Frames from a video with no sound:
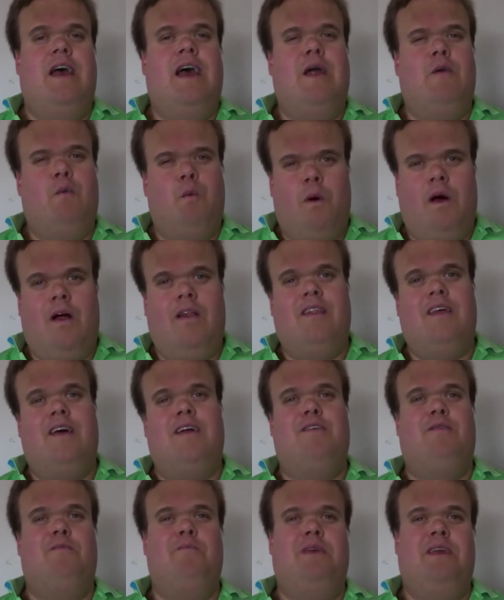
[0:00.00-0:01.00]
and well
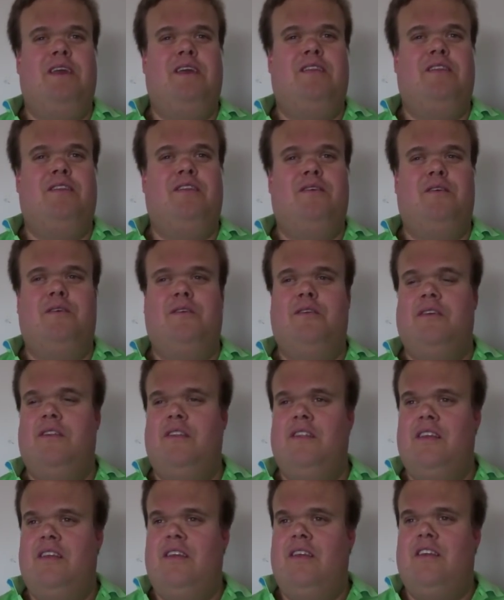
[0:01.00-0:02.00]
done on being third
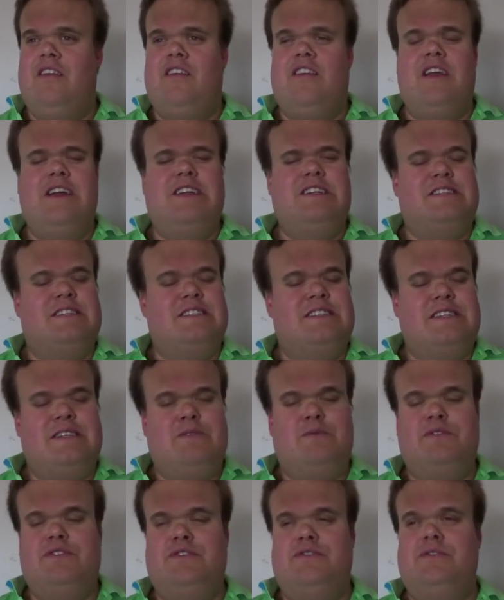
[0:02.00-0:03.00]
in the Six Nations.
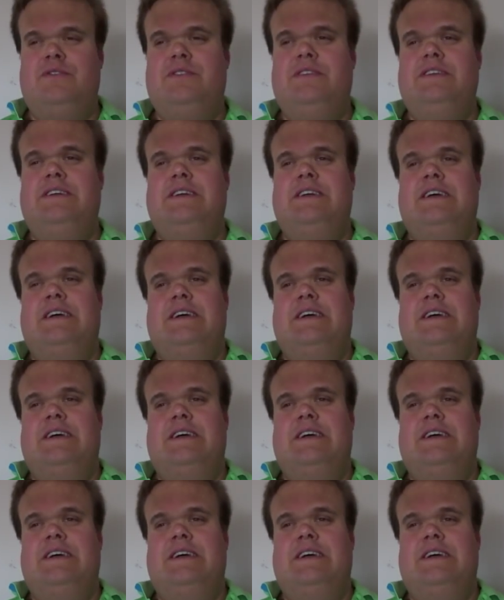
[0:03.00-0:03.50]
It was truly